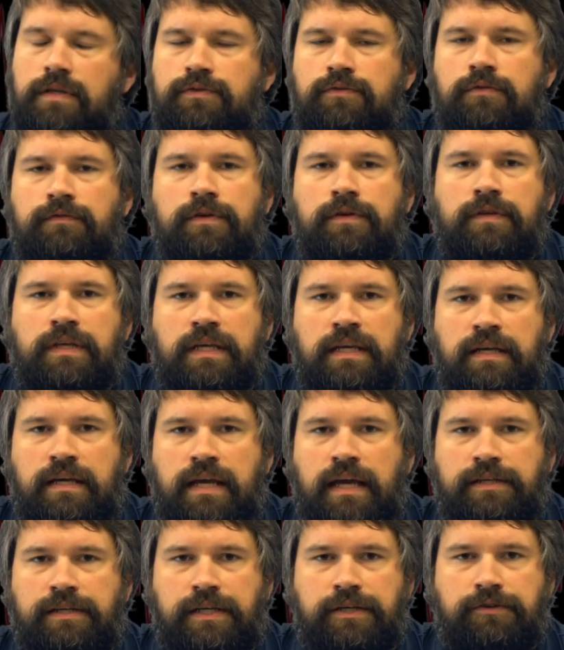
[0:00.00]
let's review the
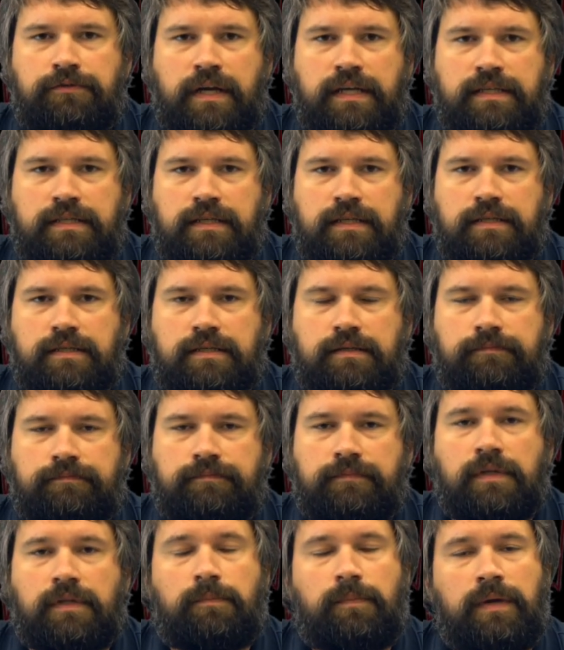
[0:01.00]
EKG tracings.
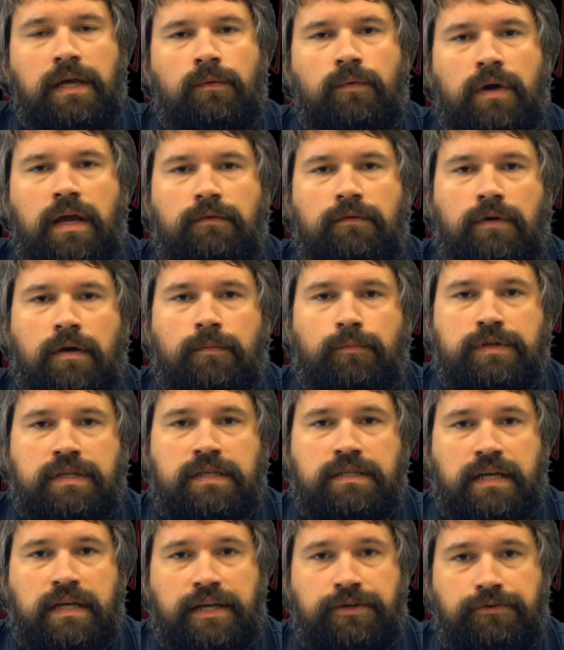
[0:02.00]
The P wave
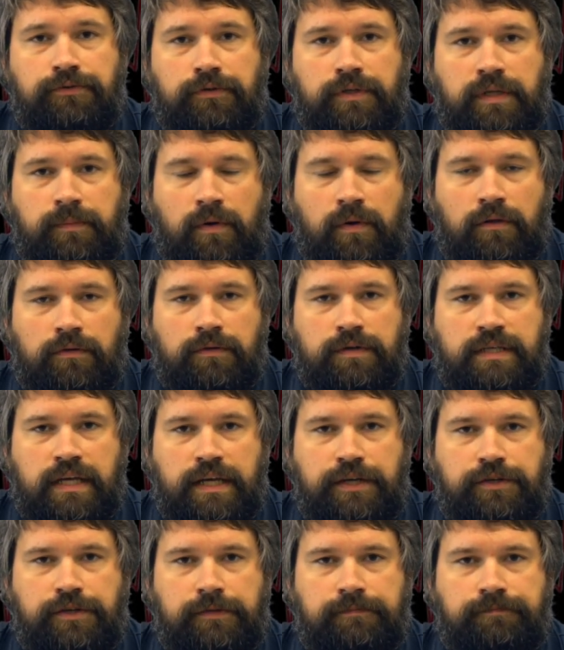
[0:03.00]
represents atrial
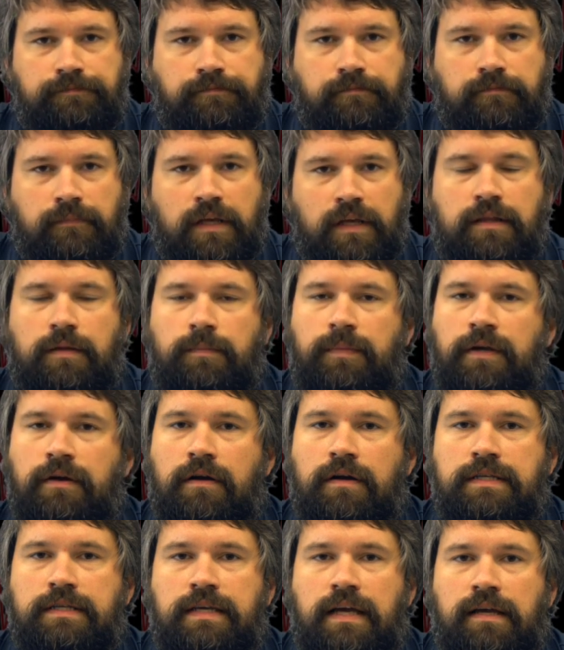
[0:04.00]
depolarization. The
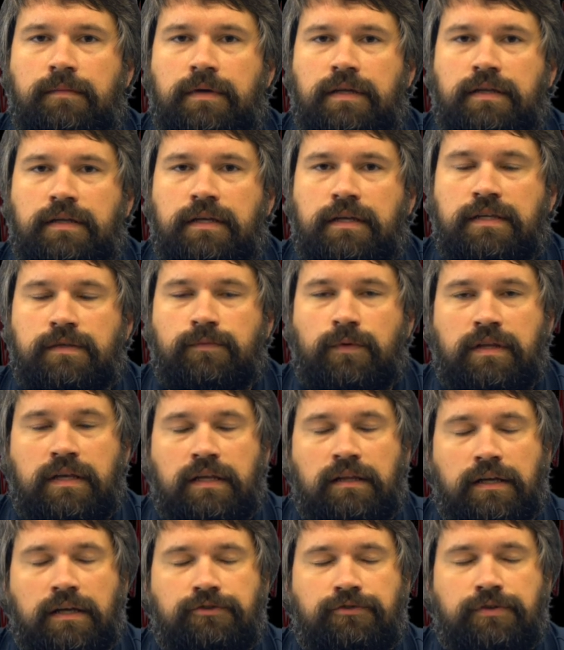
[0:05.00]
PR segment is where the
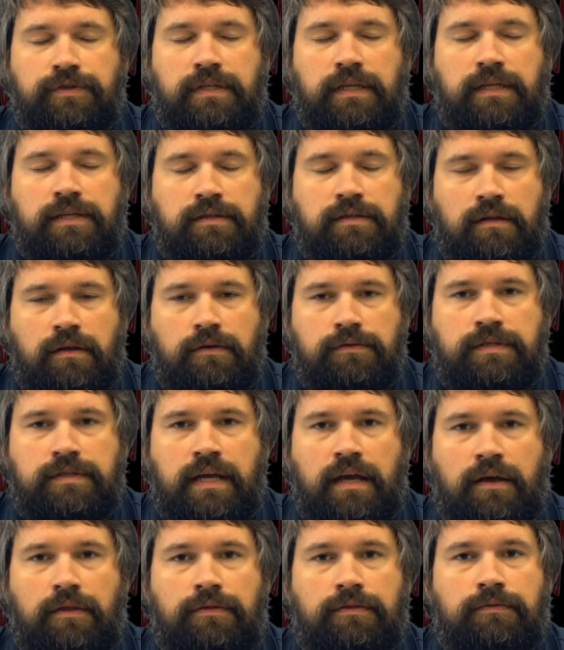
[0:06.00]
electricity slows
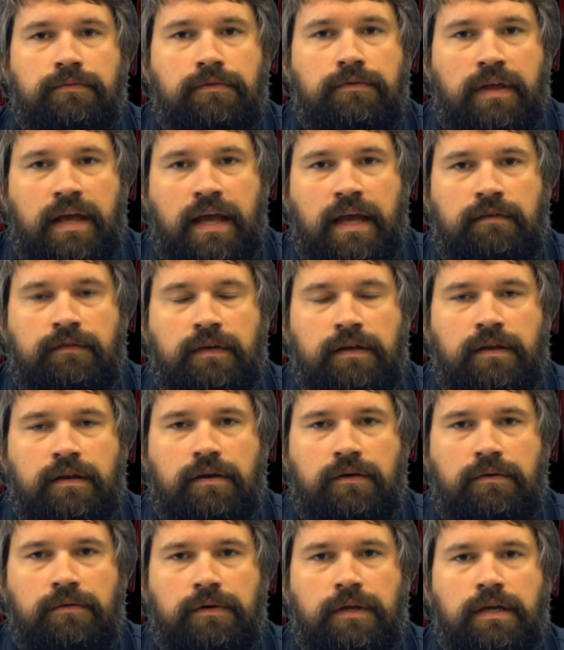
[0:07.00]
down through the AV
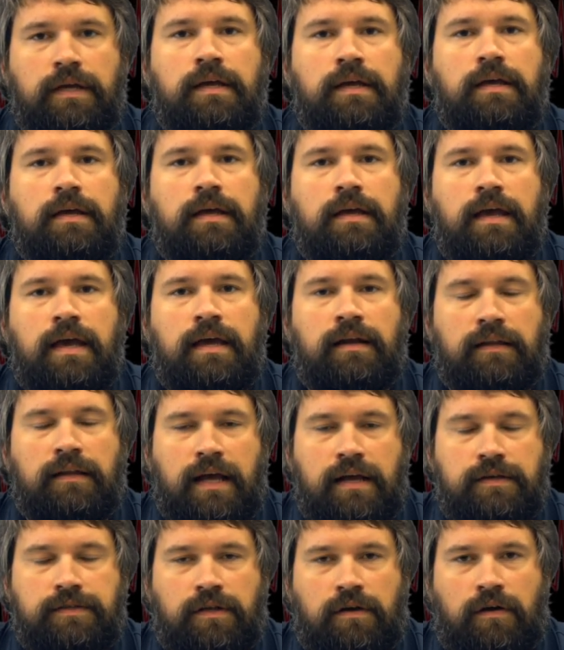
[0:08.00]
node and
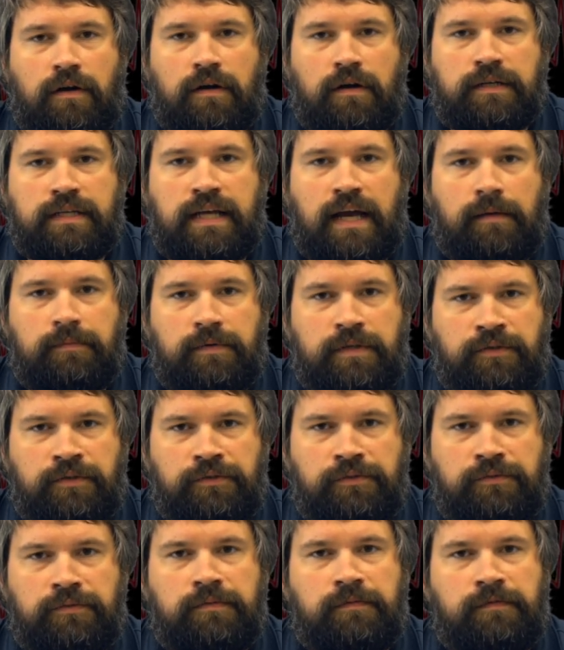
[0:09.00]
allows the heart time
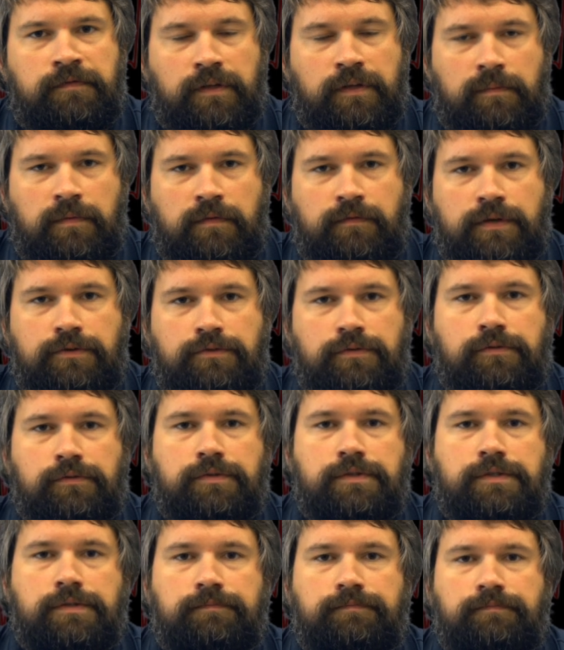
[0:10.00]
to fill up the
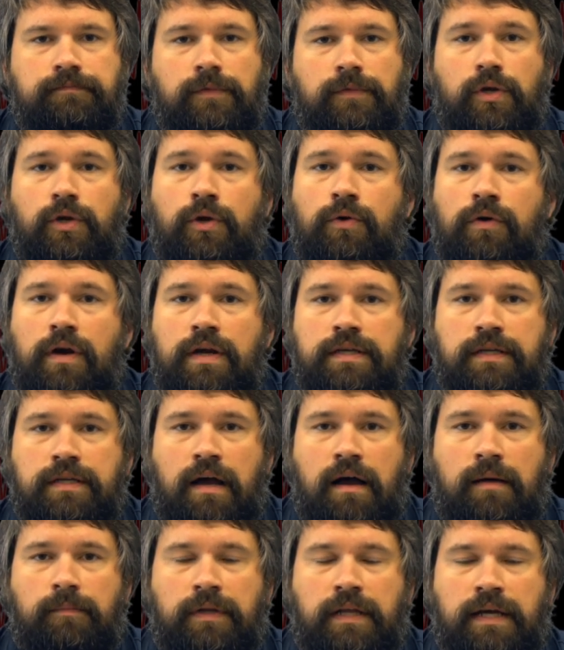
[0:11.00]
ventricles. The QRS
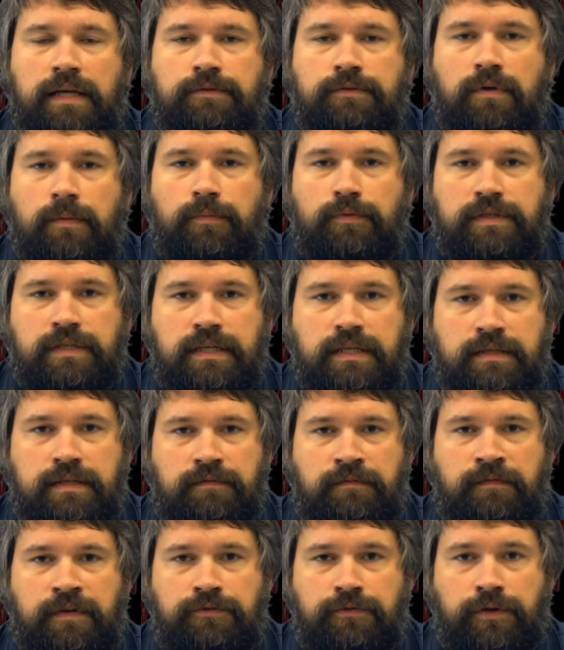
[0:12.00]
complex
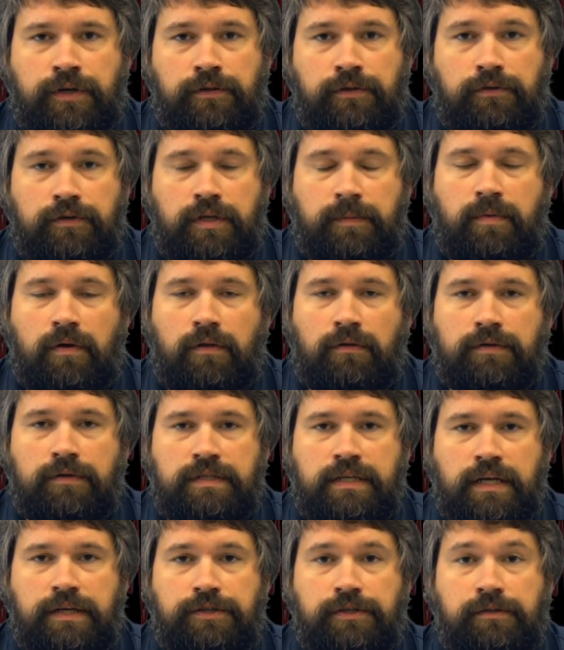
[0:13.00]
represents ventricular
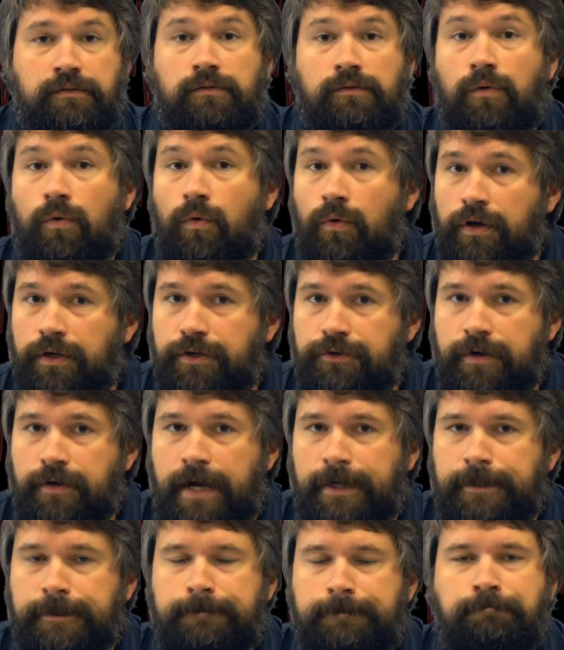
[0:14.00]
depolarization or
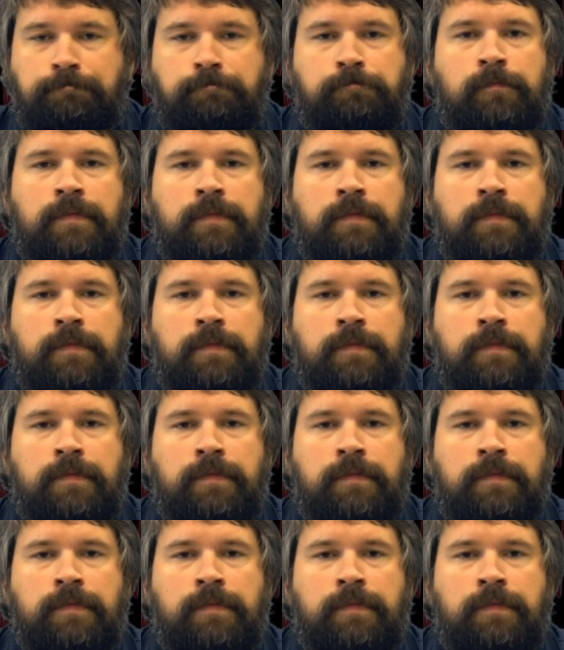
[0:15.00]
contraction.